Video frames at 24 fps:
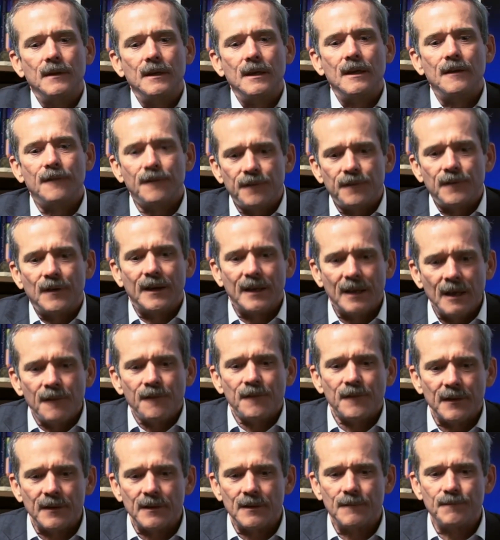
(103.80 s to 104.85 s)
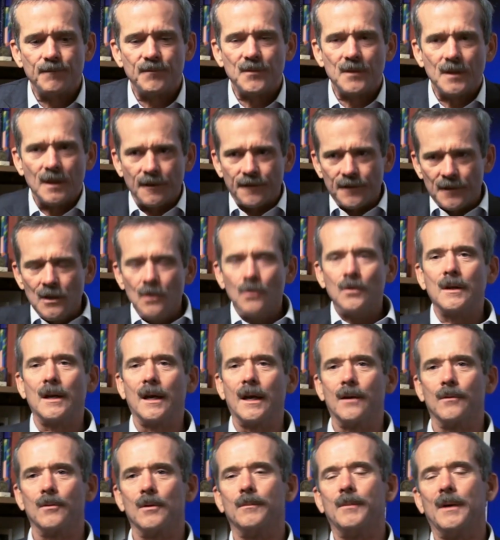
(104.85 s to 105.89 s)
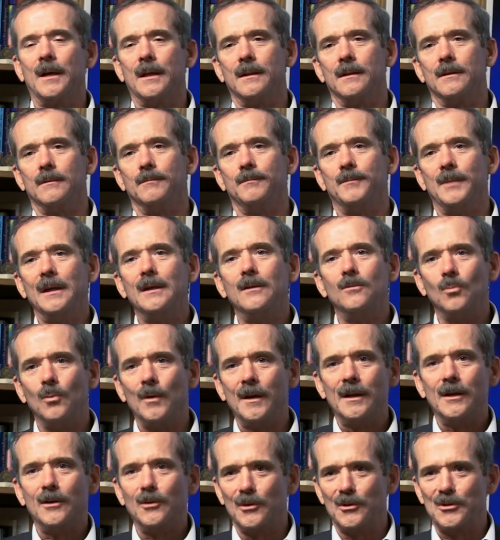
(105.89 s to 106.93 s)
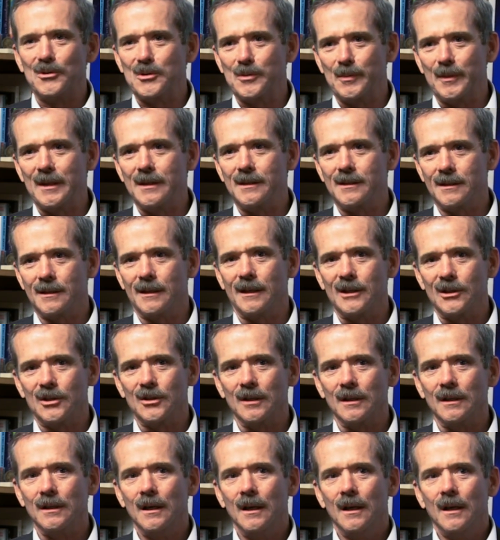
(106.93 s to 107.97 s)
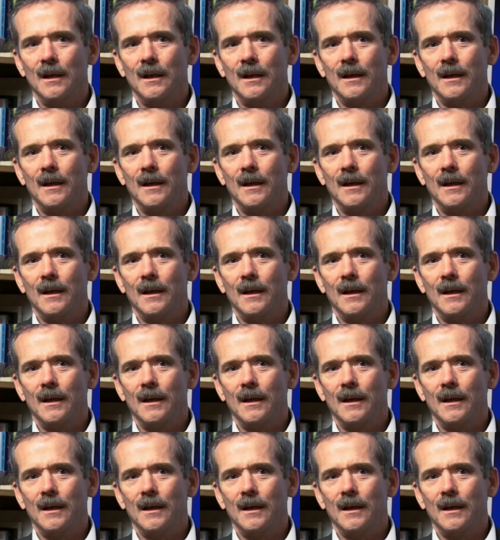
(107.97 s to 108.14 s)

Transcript: if if if you and I were by the big window of the space station